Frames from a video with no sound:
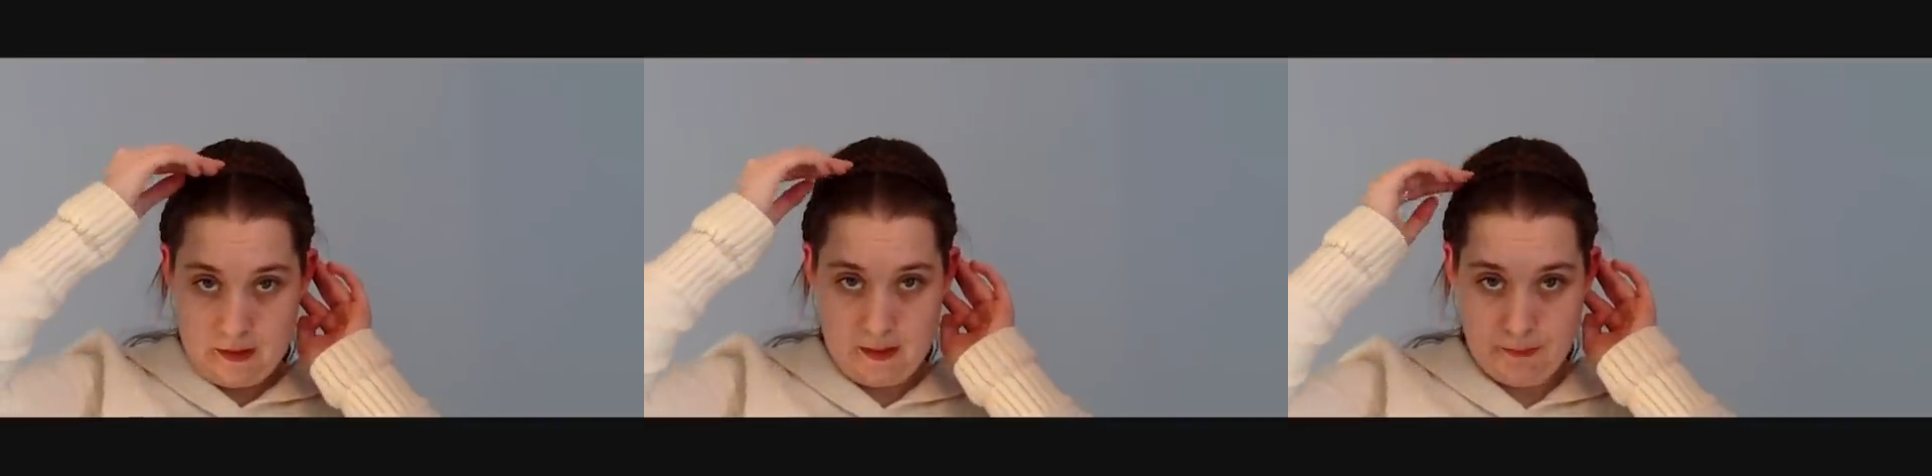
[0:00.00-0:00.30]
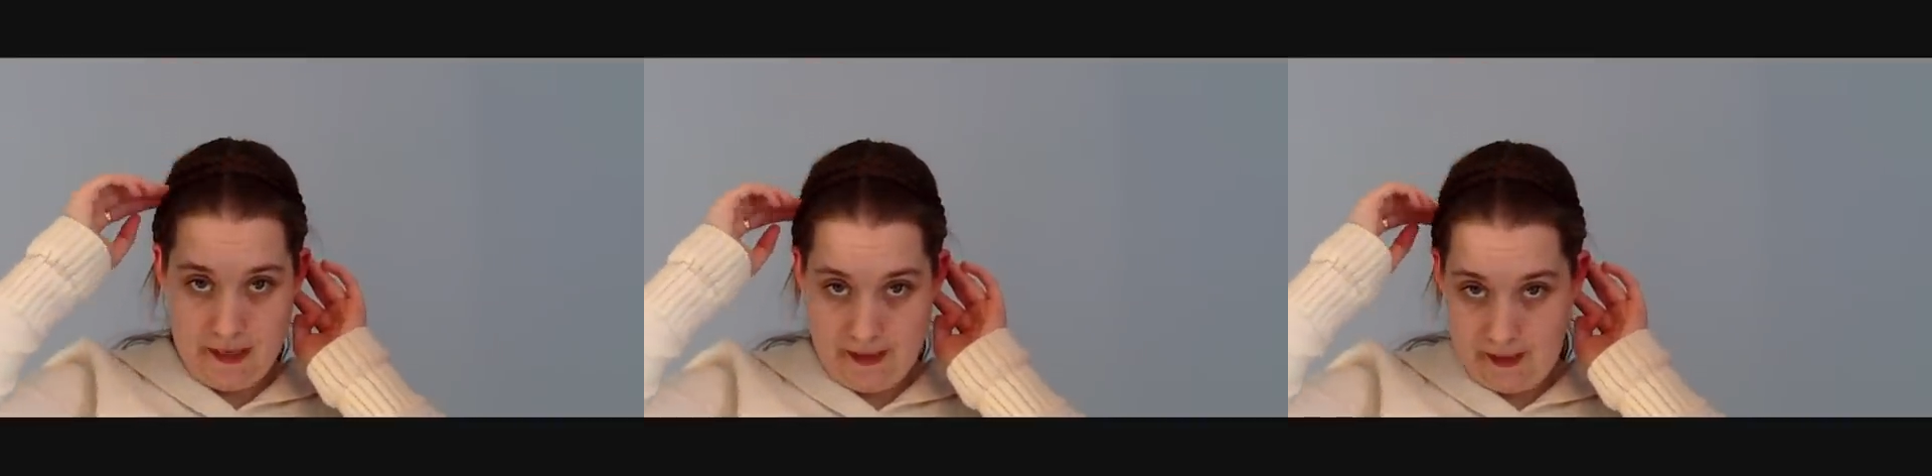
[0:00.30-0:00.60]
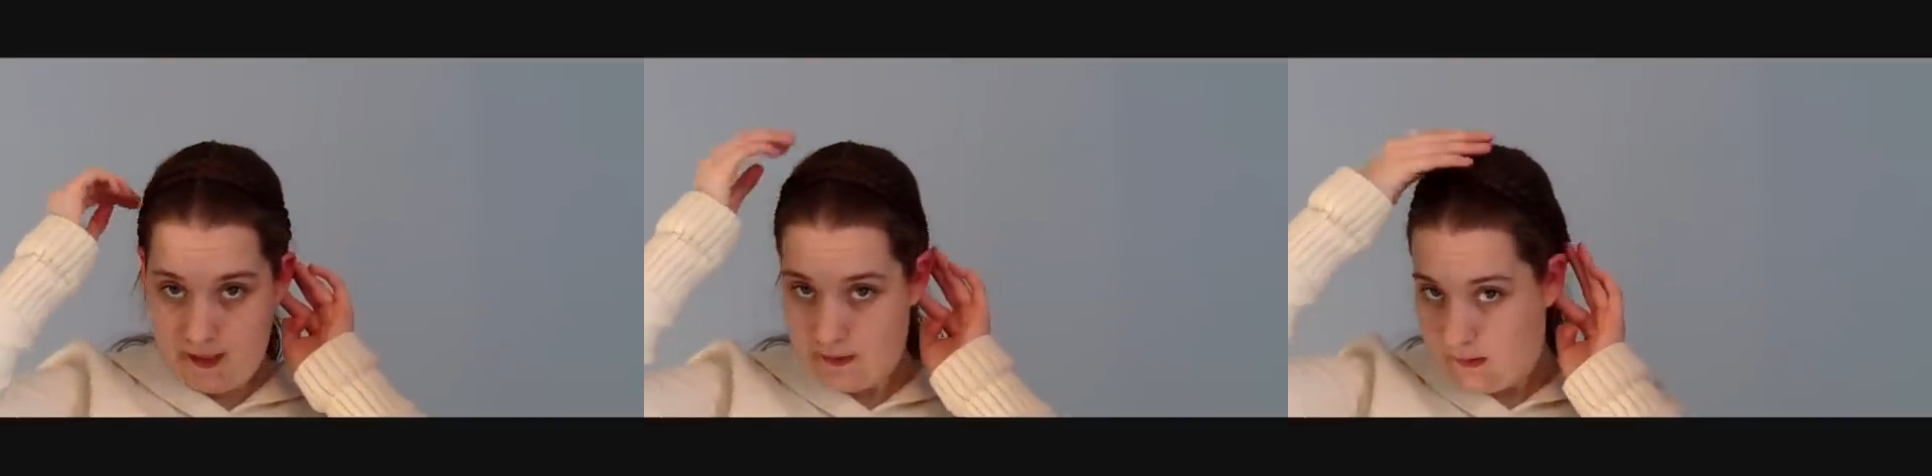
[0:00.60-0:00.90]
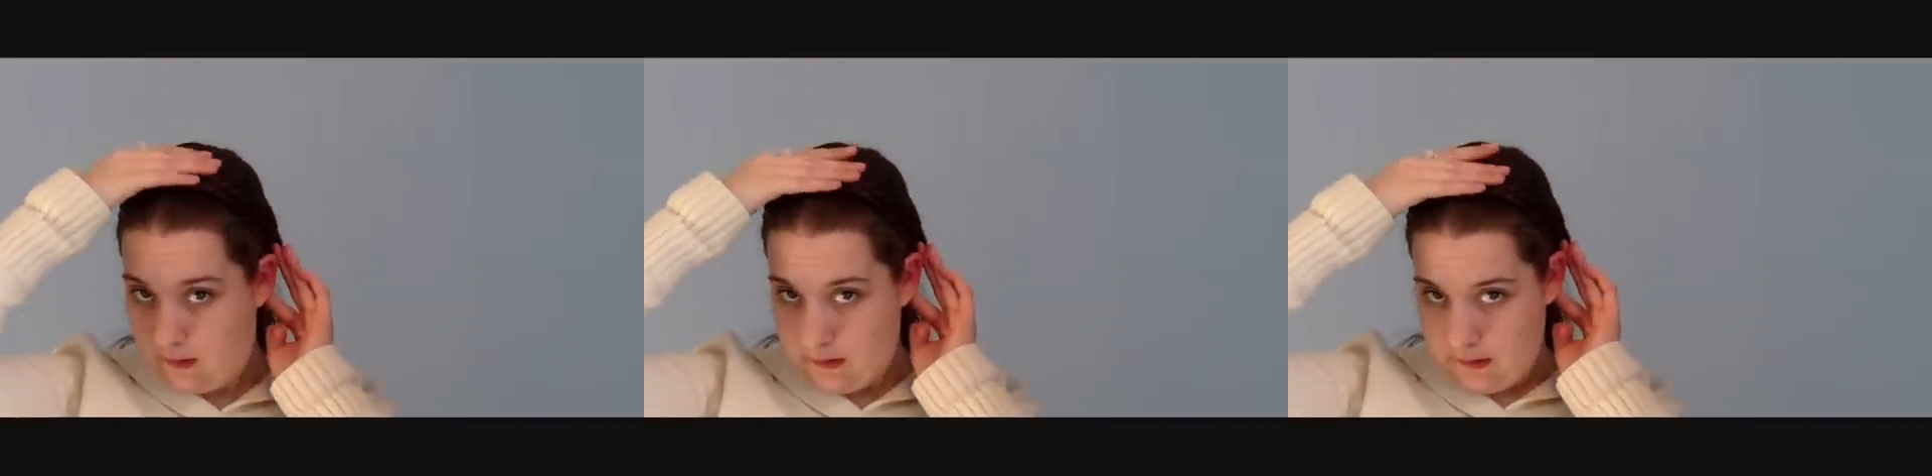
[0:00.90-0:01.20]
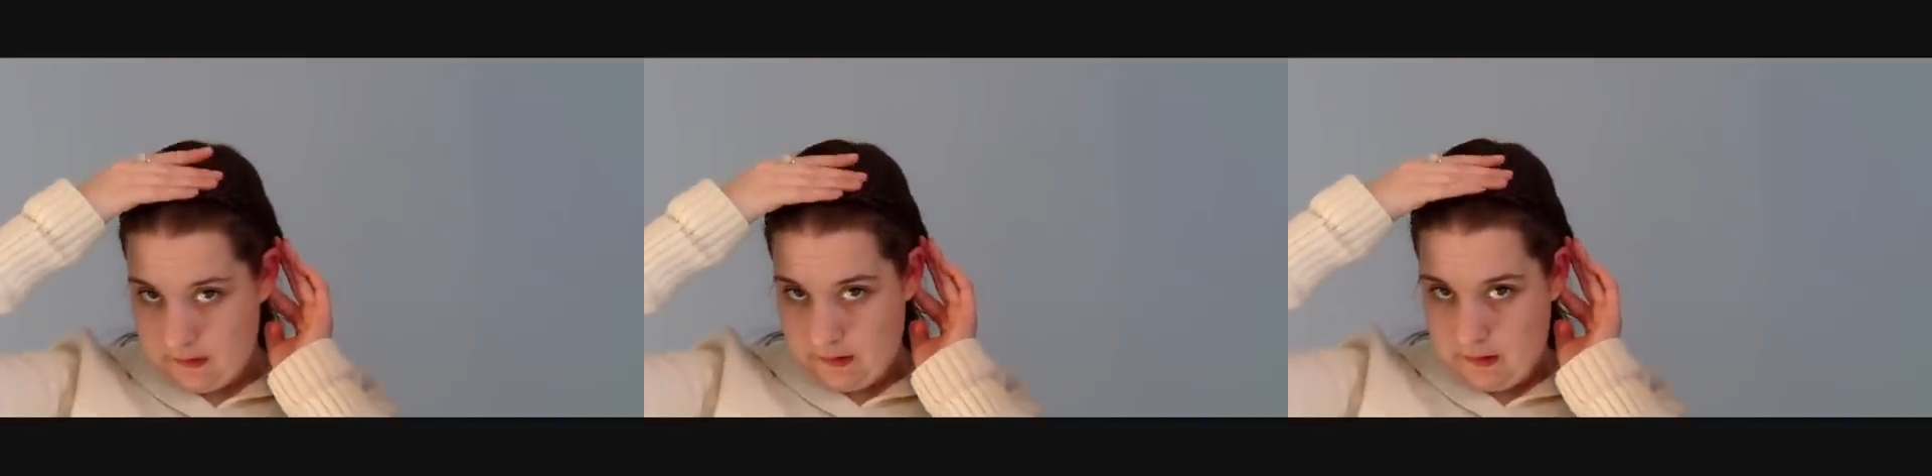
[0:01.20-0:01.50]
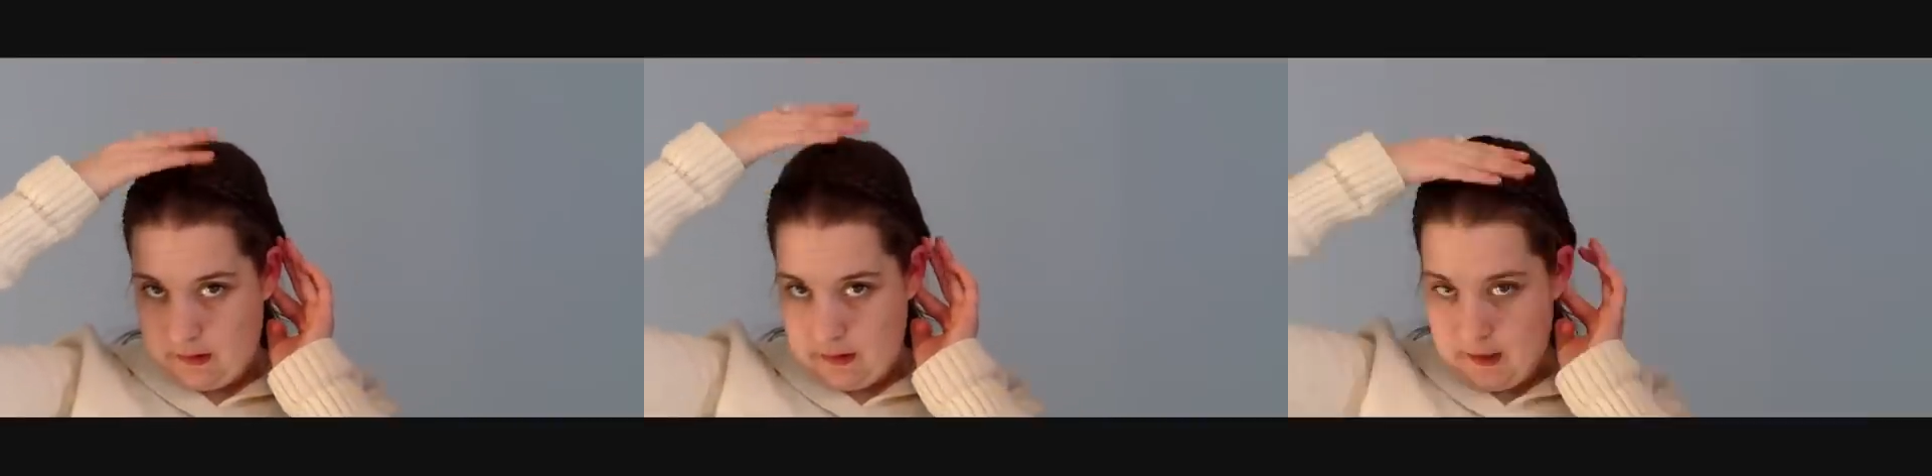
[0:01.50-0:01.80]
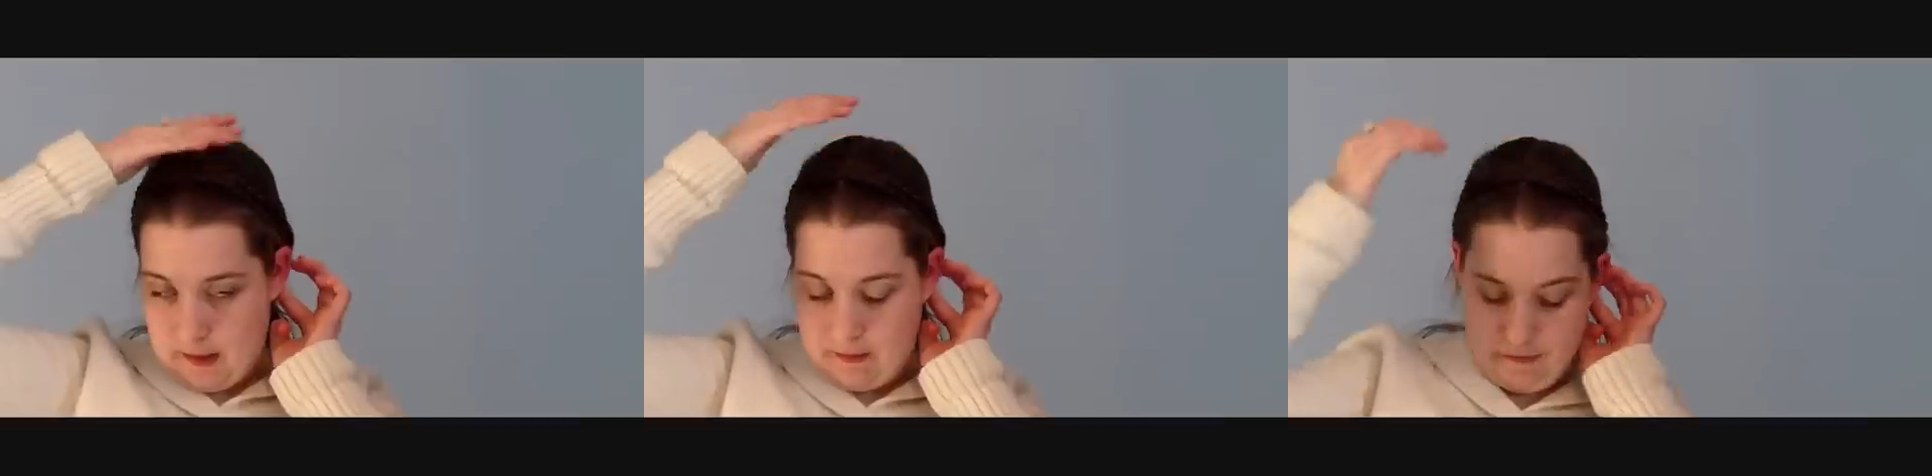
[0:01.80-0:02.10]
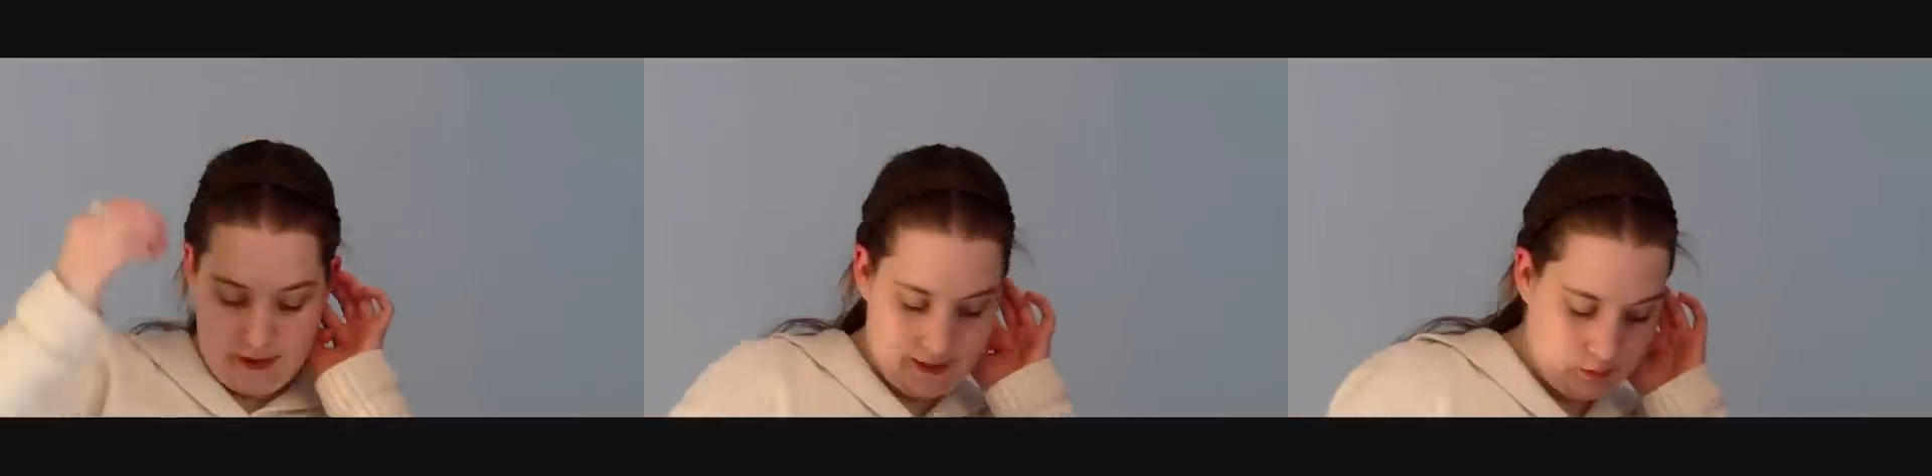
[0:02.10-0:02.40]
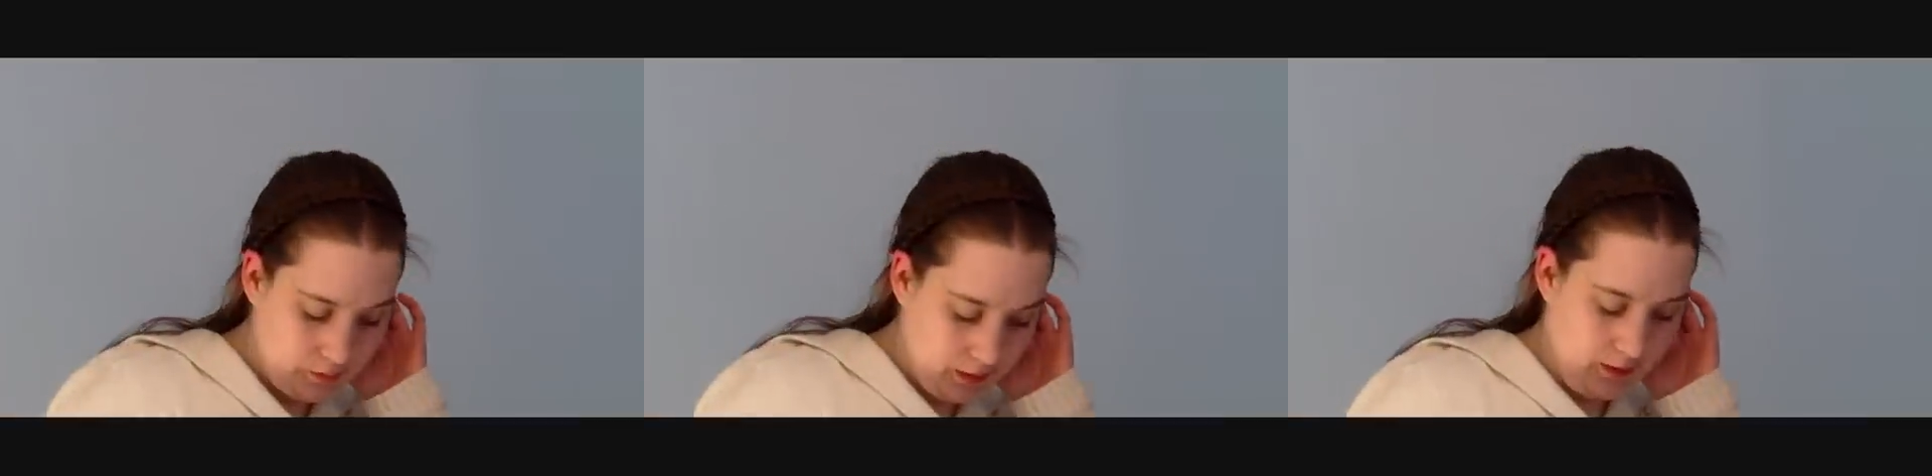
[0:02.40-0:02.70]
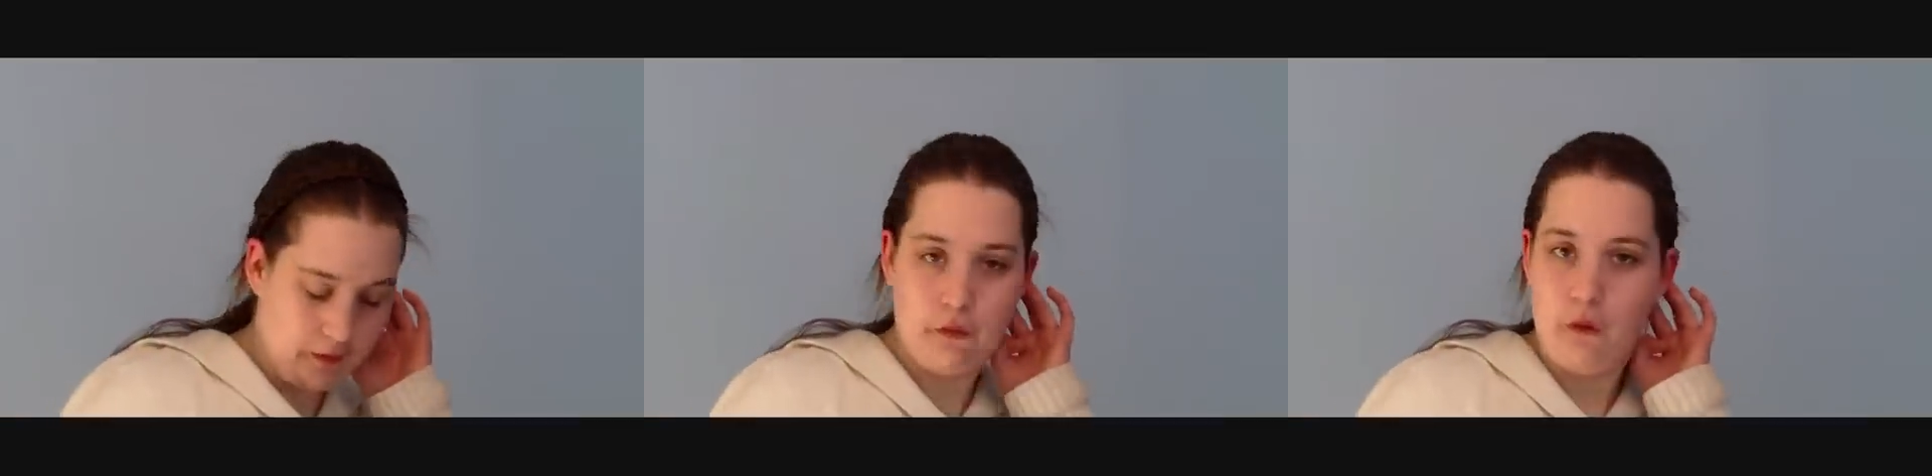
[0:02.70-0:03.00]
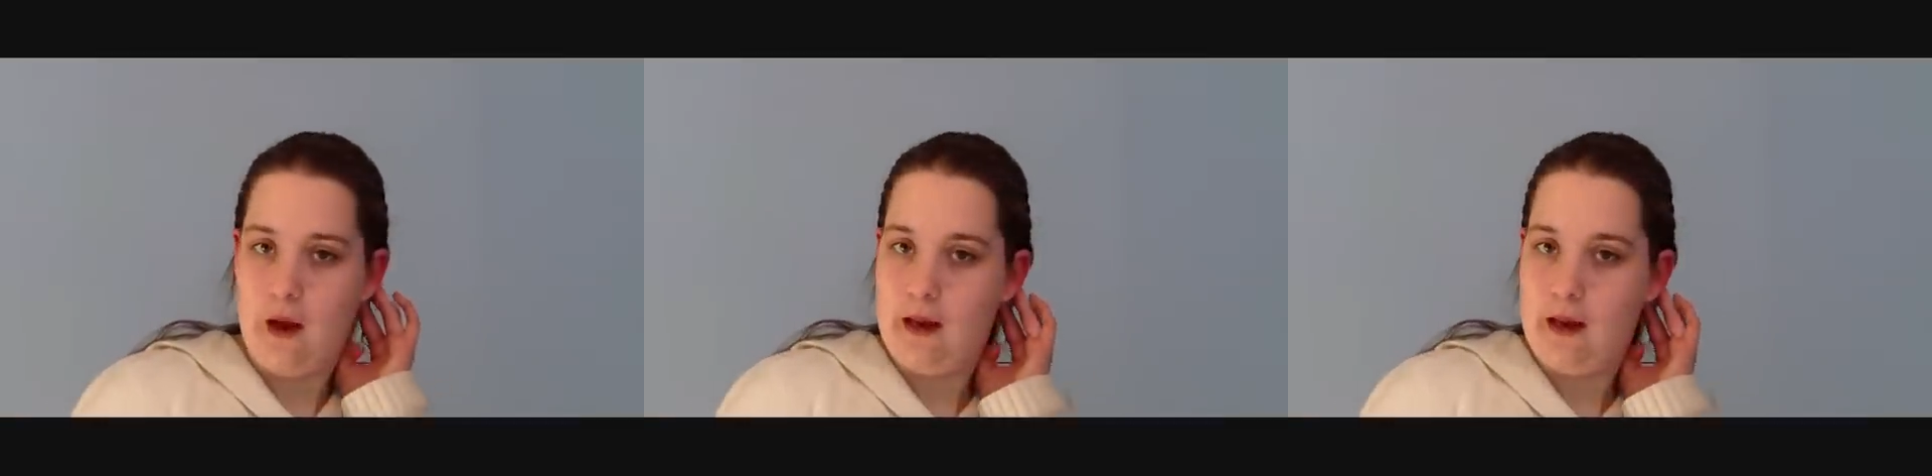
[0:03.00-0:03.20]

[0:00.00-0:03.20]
displaying it, but that's what we're going for,